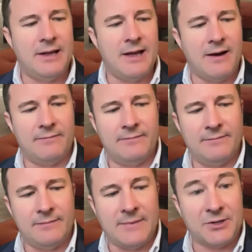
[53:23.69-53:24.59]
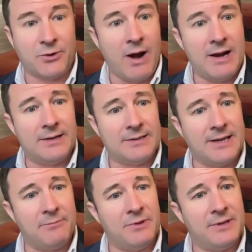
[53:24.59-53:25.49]
that's great, because
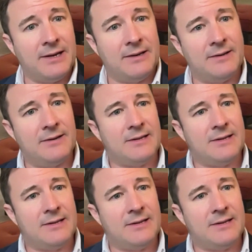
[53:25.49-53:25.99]
that will then